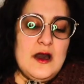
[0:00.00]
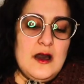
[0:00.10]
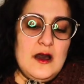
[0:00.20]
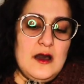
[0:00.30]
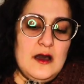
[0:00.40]

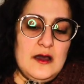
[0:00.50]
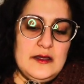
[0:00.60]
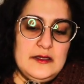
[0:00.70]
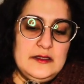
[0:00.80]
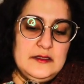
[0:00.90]

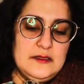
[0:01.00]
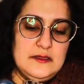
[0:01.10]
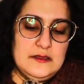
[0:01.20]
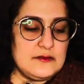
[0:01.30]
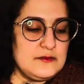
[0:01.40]
I
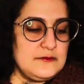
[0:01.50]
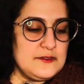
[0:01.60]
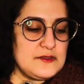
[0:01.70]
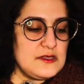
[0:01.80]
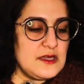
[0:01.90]
don't know if you
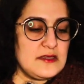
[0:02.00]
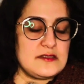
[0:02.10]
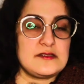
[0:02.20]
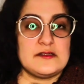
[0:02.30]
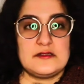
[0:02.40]
say
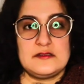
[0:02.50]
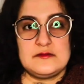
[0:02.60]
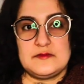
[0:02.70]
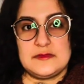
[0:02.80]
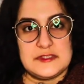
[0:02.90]
cast on,
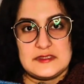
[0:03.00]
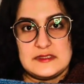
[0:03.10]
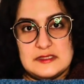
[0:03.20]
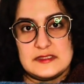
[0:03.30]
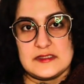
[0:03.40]
because
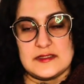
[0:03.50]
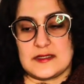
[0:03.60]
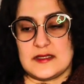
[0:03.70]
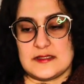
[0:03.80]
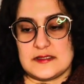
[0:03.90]
this is not
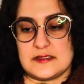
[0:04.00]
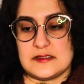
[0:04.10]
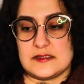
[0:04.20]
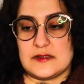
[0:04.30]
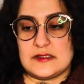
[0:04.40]
cast on,
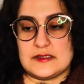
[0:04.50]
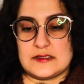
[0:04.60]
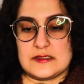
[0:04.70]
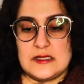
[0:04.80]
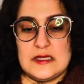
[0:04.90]
so I
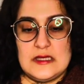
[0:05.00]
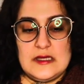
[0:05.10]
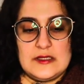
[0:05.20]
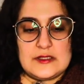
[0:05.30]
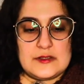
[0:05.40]
just
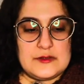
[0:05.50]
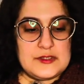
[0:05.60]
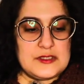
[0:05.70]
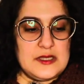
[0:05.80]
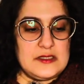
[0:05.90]

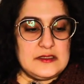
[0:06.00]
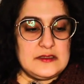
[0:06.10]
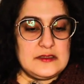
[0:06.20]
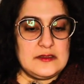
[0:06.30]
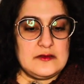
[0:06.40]
crocheted
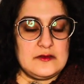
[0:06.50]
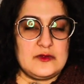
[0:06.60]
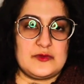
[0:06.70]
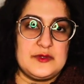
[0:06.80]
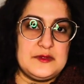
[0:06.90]
the
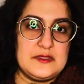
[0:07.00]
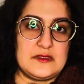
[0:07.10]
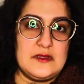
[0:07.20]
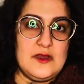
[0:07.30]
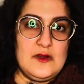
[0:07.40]

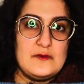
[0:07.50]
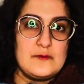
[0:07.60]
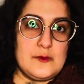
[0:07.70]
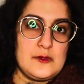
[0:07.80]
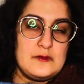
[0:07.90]
ribbon
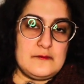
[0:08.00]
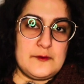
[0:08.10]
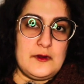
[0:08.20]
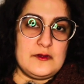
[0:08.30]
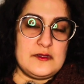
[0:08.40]
for the
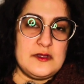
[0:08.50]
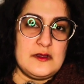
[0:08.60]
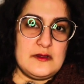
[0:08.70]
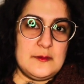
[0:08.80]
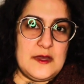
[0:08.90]
front
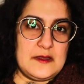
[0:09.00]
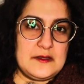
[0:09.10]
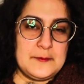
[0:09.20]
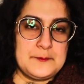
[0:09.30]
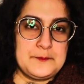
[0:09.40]
and the
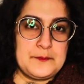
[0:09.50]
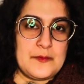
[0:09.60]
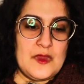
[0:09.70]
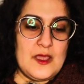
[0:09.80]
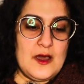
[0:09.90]
back
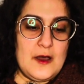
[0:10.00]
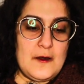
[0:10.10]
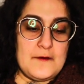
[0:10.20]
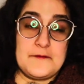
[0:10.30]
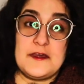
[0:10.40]

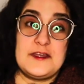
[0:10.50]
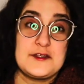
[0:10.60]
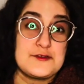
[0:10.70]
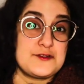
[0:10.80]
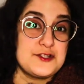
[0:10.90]
of a
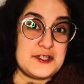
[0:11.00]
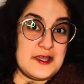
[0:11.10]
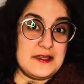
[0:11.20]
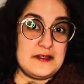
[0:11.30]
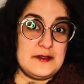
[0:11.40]

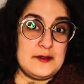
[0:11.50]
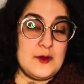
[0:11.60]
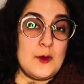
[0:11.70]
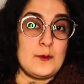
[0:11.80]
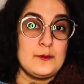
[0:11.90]
crocheted
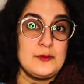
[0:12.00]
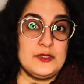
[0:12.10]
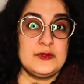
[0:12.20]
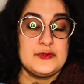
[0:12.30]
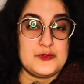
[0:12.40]

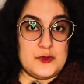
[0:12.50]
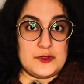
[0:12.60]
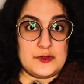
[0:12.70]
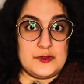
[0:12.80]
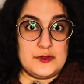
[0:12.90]
blue sweater.